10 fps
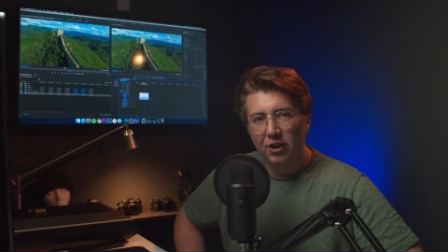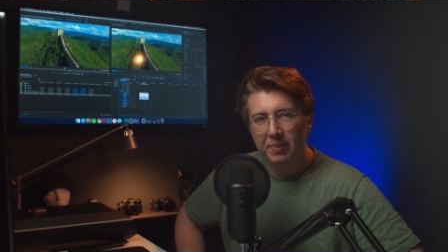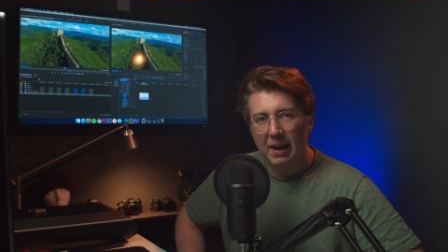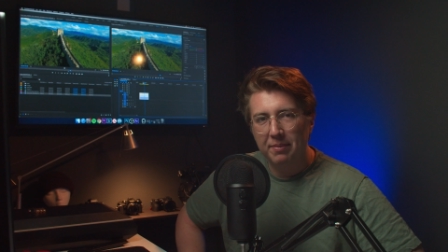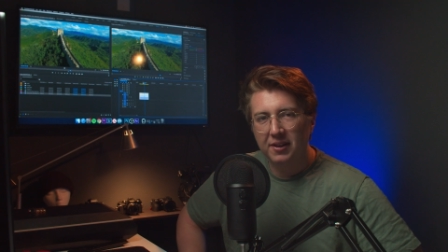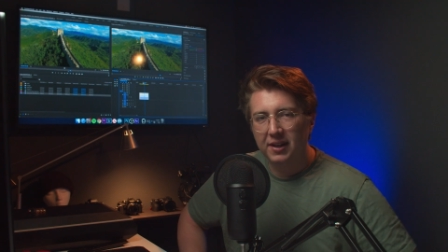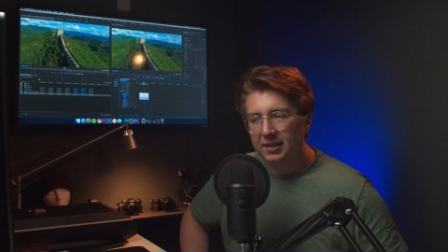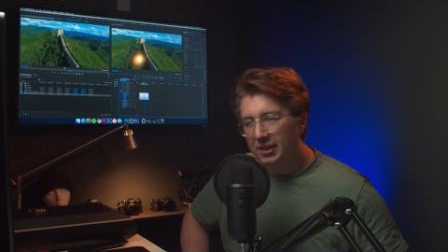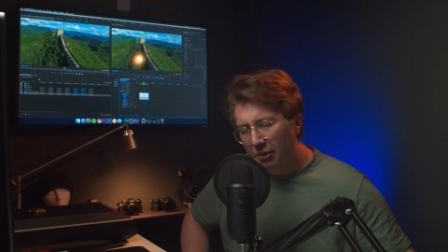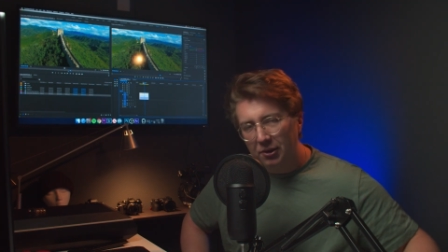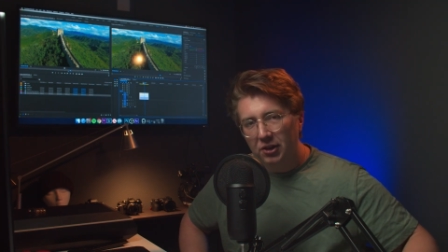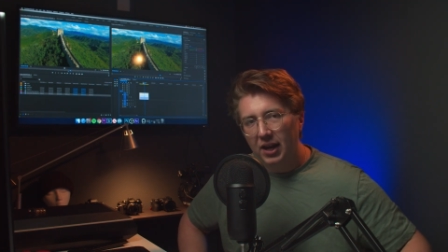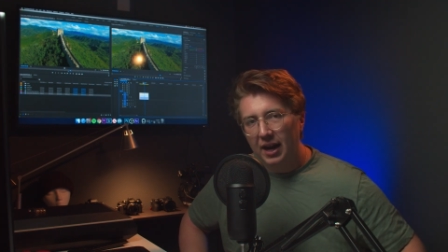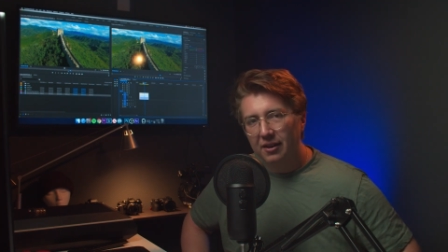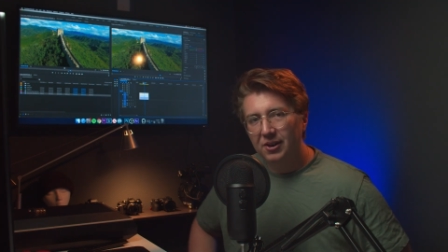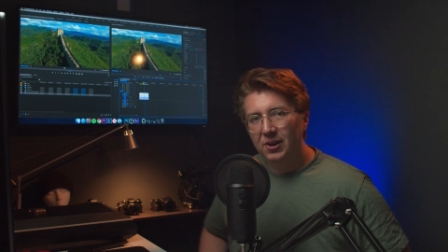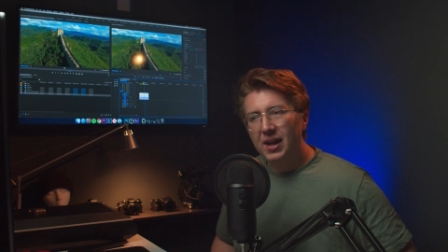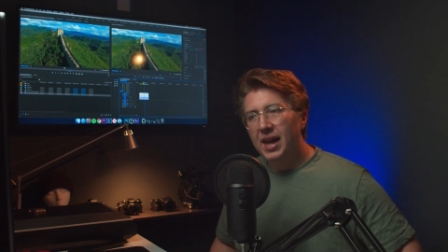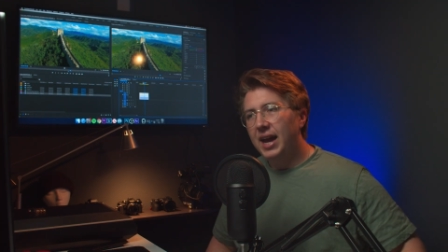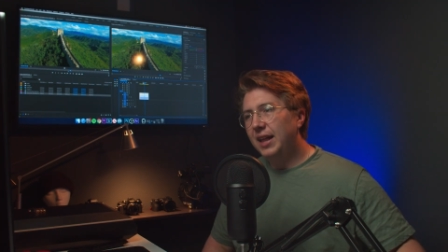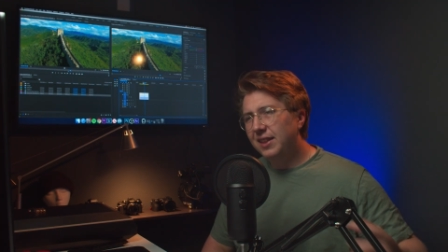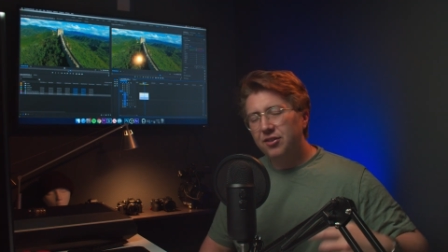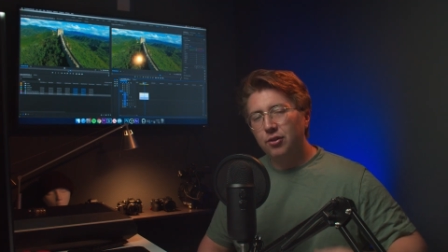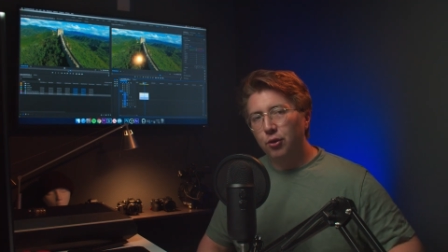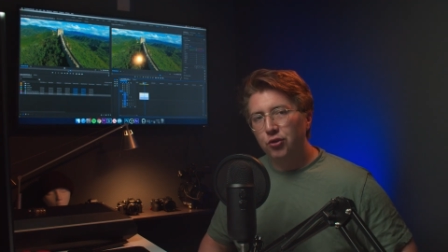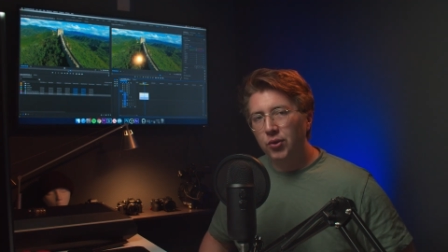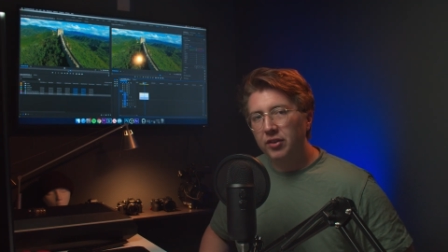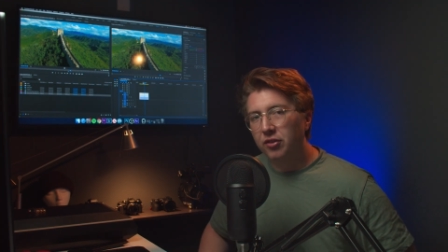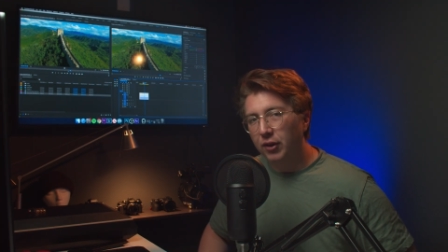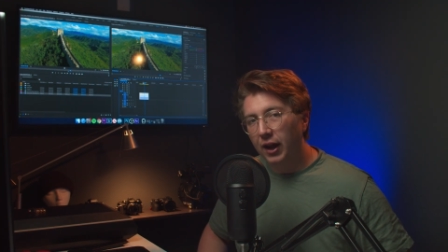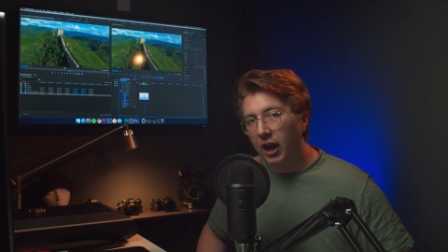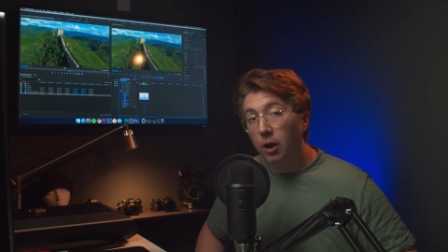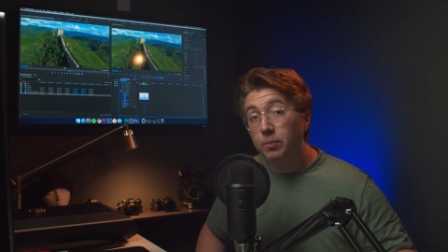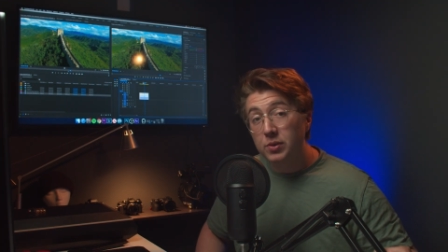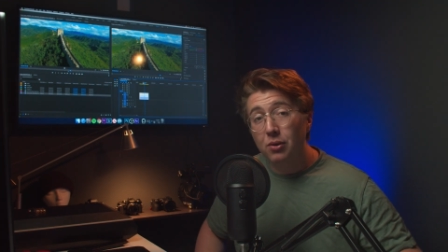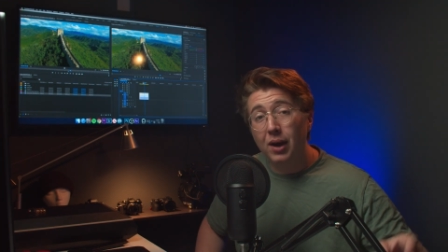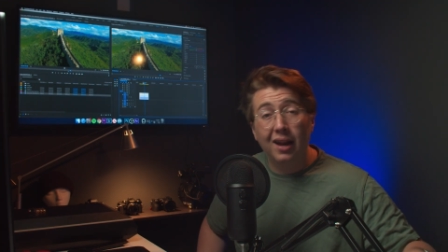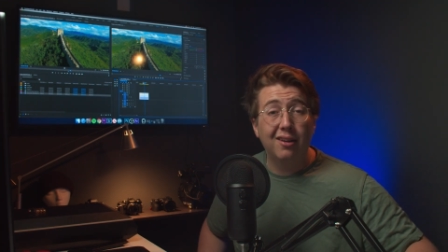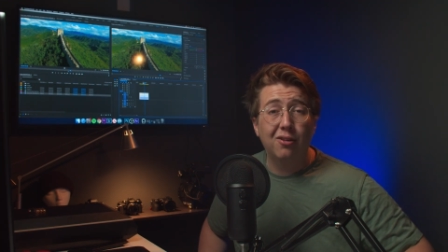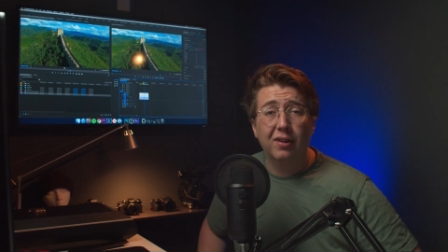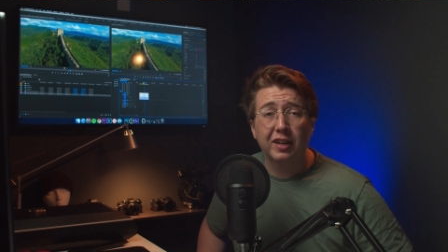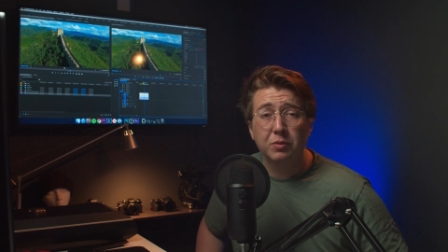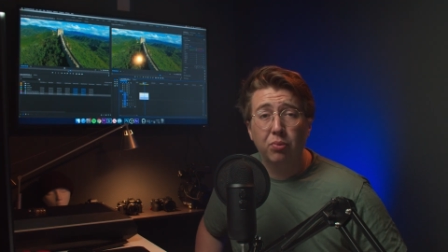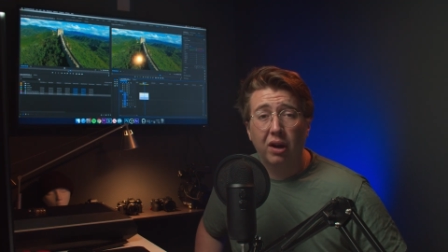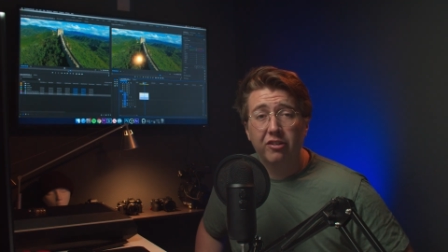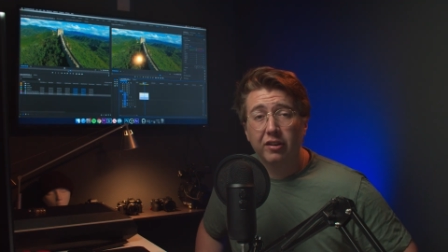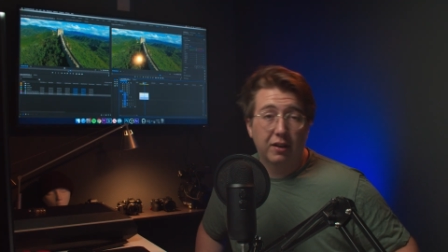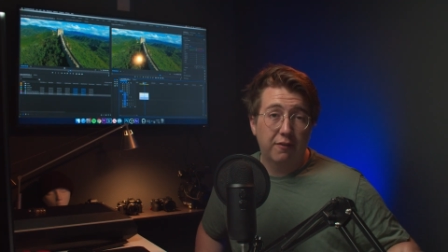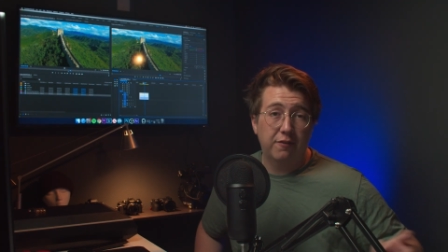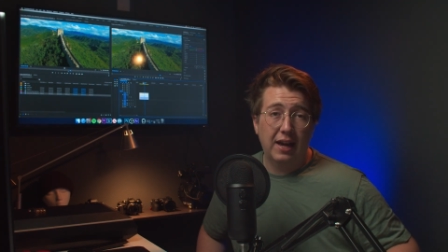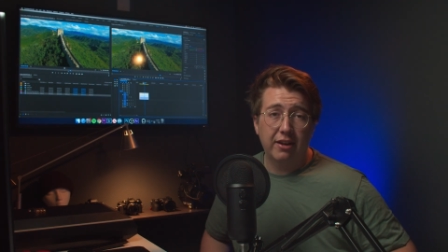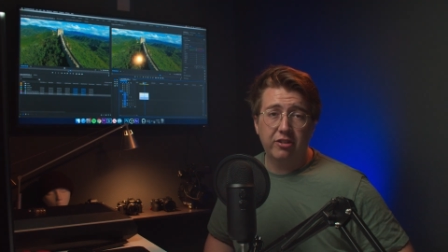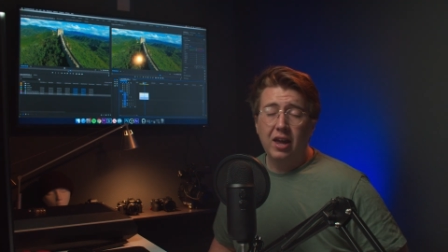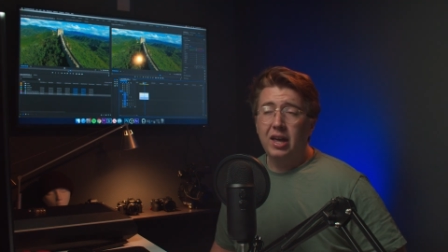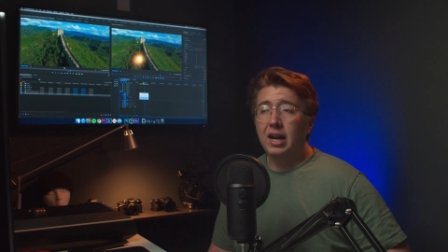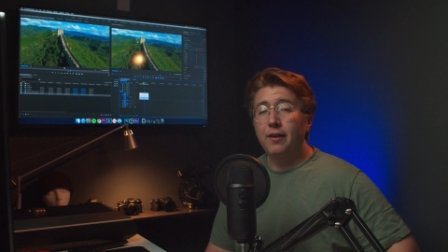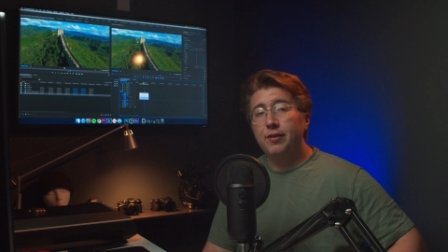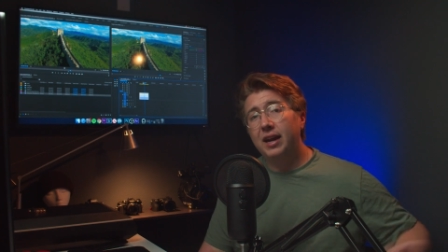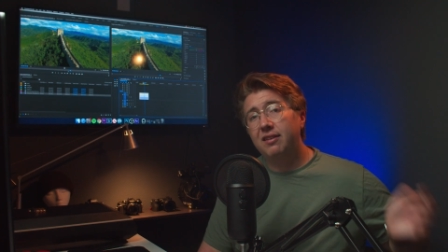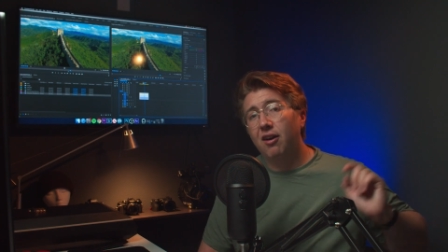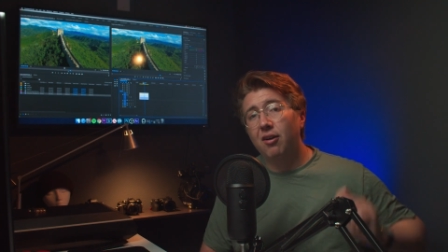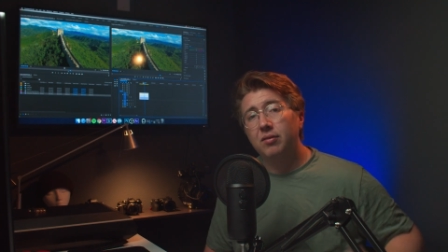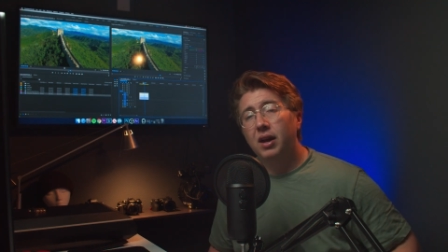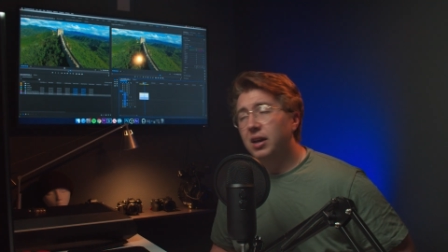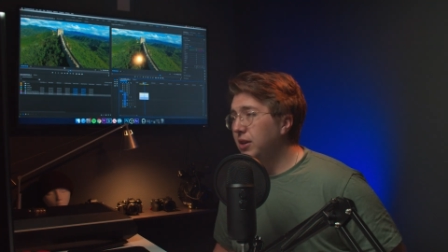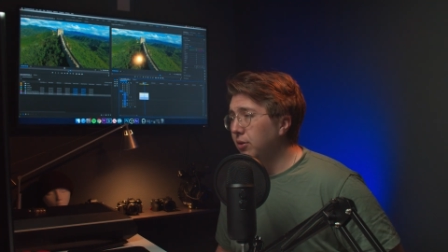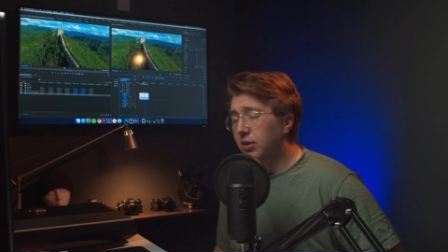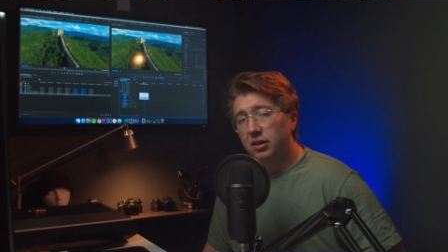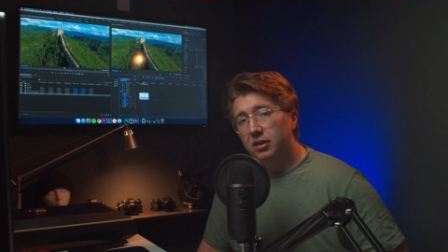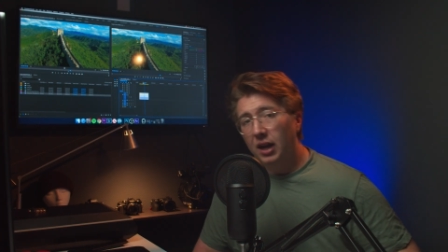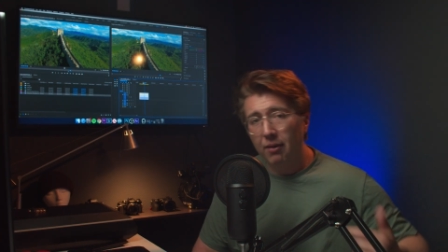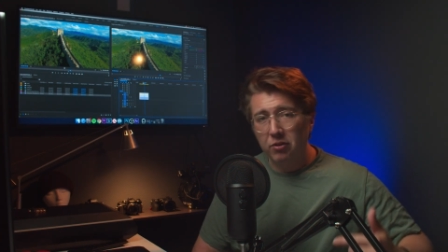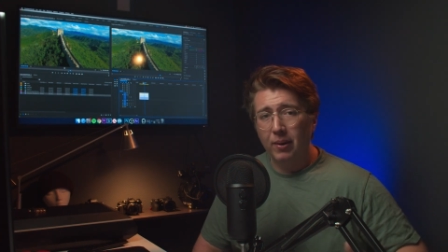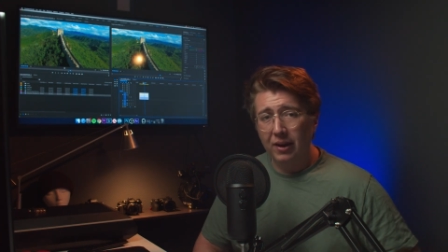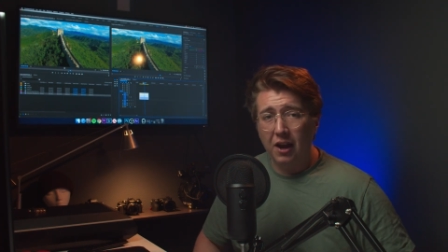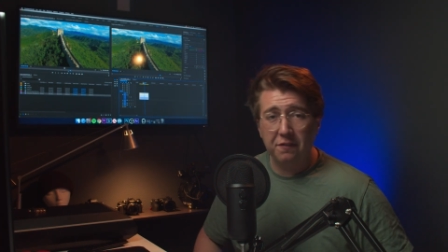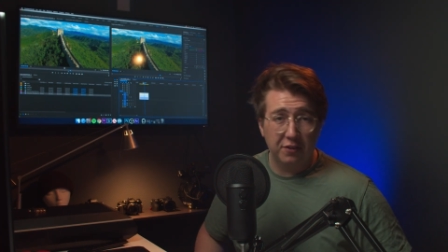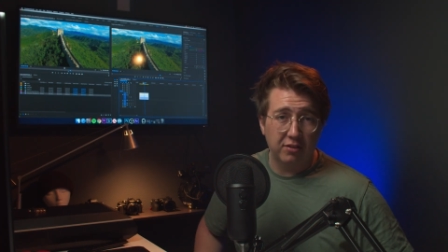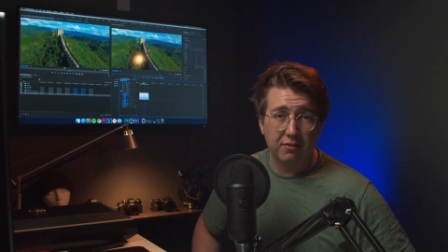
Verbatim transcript: your pep talk. You're a good editor, and these little tricks are going to help you edit your next project in a flash. And if they don't, you can come to my office